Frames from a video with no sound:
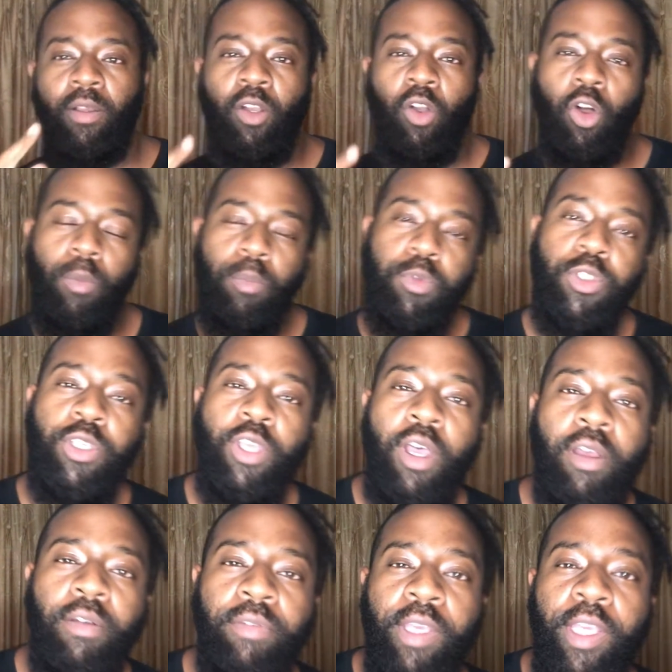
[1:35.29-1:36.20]

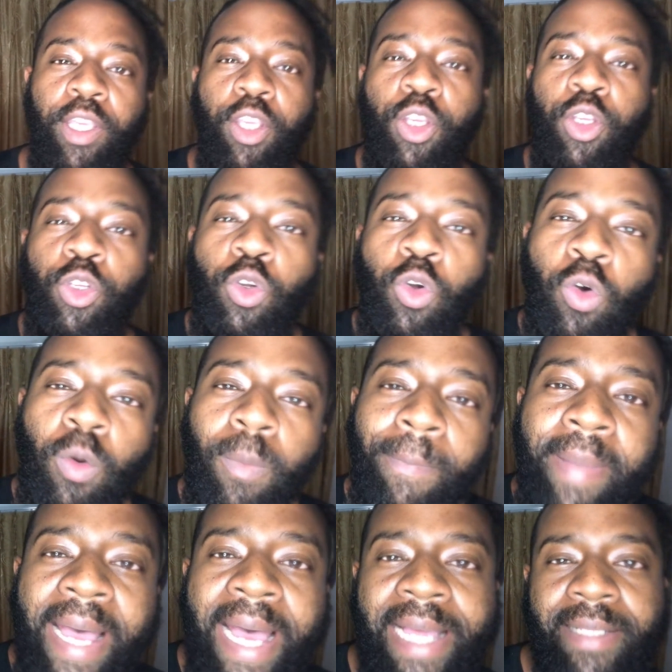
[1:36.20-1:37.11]
Observing your
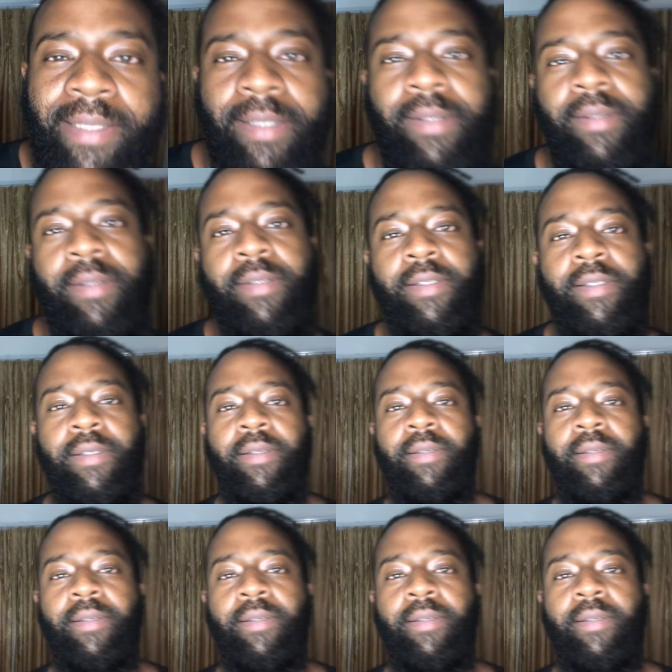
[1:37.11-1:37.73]
patterns.